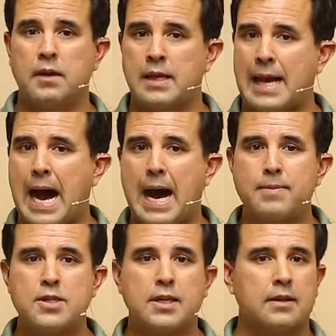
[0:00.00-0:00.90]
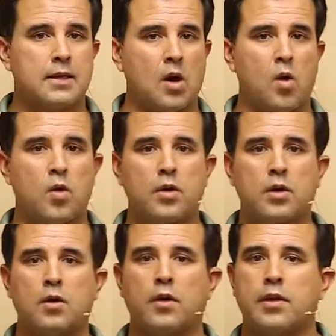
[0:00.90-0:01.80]
the object, the
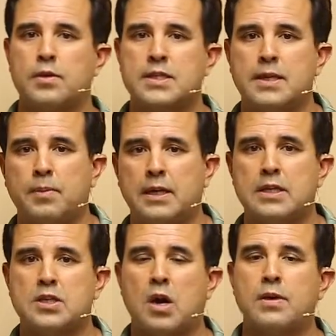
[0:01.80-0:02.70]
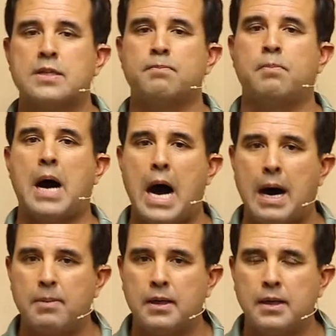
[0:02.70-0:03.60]
owner, or the recipient, he's always
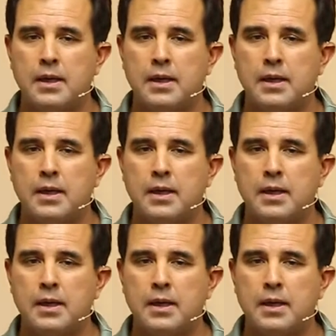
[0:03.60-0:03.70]
Bob.